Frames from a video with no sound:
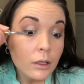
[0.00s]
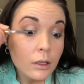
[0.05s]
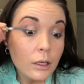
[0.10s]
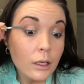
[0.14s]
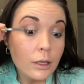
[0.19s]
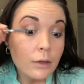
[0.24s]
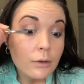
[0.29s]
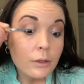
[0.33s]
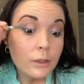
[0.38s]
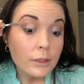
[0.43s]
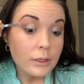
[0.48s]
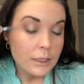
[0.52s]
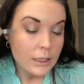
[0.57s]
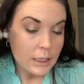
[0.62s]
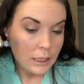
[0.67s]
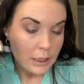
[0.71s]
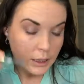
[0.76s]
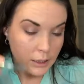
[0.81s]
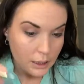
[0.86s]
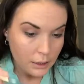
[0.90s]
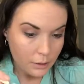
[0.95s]
can't really
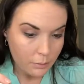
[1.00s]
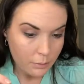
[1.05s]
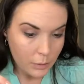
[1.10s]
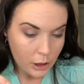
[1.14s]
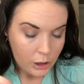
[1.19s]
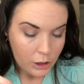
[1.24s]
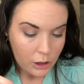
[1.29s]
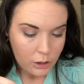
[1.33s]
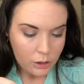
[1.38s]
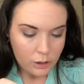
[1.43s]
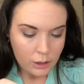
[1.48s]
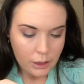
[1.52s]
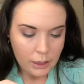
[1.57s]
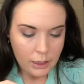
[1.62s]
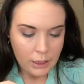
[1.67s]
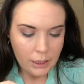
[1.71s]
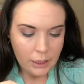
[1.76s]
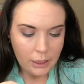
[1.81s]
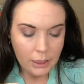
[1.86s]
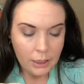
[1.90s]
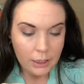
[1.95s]
see it that much on your
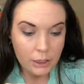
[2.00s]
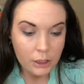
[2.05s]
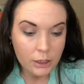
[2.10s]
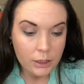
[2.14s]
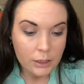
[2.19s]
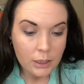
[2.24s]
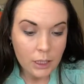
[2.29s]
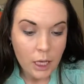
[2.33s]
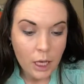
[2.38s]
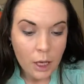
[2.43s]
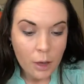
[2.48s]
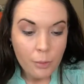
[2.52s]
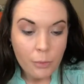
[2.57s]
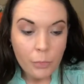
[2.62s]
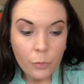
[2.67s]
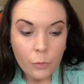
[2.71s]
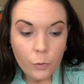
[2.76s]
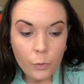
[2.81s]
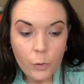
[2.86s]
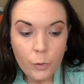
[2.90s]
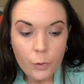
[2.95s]
eyelashes.
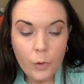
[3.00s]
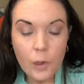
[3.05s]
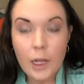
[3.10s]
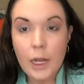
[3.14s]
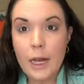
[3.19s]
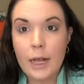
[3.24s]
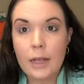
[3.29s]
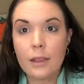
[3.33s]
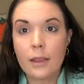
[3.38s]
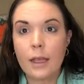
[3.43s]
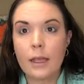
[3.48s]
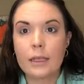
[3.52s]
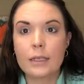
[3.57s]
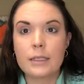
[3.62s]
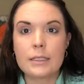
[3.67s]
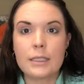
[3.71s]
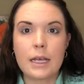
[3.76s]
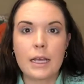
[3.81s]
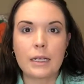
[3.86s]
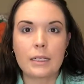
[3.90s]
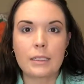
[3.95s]
But what I like
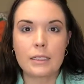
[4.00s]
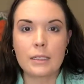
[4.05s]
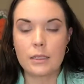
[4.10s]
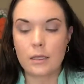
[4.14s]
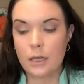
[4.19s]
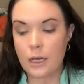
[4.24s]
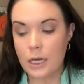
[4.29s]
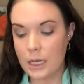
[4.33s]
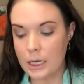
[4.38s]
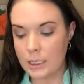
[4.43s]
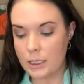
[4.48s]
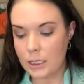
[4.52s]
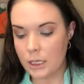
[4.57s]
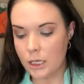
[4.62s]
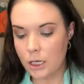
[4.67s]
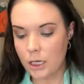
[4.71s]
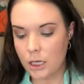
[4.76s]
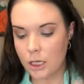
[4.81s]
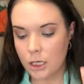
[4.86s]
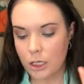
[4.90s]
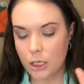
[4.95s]
is that it's not
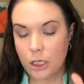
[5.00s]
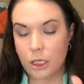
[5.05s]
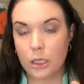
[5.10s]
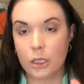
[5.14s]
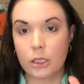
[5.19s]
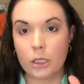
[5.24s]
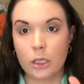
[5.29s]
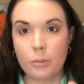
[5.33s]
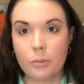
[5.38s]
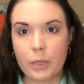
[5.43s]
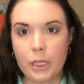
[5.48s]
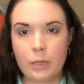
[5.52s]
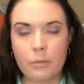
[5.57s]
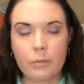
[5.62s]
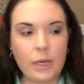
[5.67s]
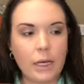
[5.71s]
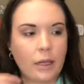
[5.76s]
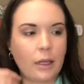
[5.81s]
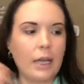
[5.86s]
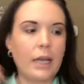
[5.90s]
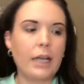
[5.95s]
clumping
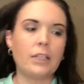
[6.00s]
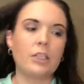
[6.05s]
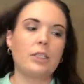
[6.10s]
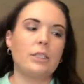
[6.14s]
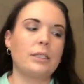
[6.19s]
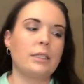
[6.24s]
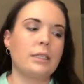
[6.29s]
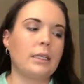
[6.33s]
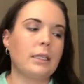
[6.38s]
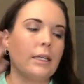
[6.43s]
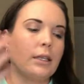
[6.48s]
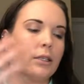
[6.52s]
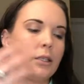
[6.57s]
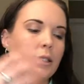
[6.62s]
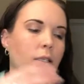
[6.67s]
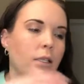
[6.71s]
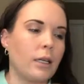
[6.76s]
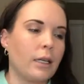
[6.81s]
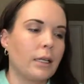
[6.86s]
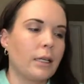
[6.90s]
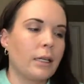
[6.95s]
my lashes together
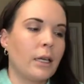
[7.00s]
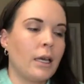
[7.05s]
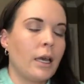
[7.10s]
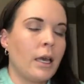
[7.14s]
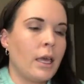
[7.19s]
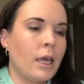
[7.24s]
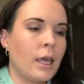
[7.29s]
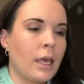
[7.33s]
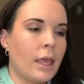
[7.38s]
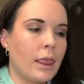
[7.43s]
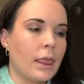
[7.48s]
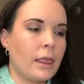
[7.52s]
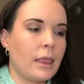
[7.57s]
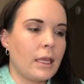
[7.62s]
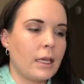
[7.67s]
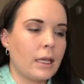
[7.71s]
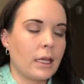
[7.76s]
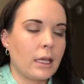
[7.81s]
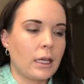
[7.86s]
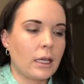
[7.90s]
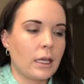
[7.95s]
like
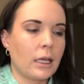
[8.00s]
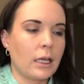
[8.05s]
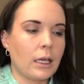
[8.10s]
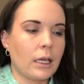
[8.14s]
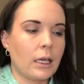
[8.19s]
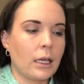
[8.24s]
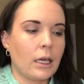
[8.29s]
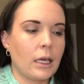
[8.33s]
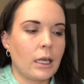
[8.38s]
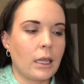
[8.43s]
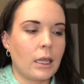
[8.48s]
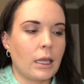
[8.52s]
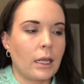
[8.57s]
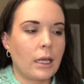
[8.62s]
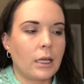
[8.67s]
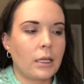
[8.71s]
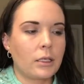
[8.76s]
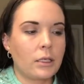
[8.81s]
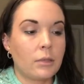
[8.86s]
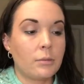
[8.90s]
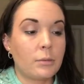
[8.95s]
the
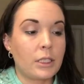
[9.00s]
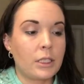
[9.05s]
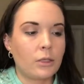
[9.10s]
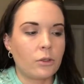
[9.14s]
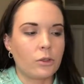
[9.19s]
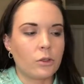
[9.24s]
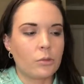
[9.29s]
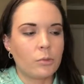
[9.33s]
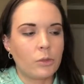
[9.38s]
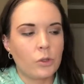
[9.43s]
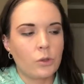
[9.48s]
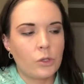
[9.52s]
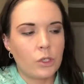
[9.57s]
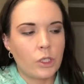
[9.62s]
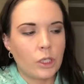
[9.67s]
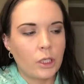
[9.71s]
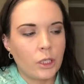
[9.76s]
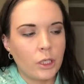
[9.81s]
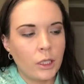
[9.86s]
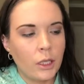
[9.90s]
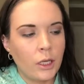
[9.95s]
Lancome Cils
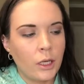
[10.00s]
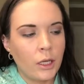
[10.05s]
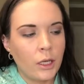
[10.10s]
Booster.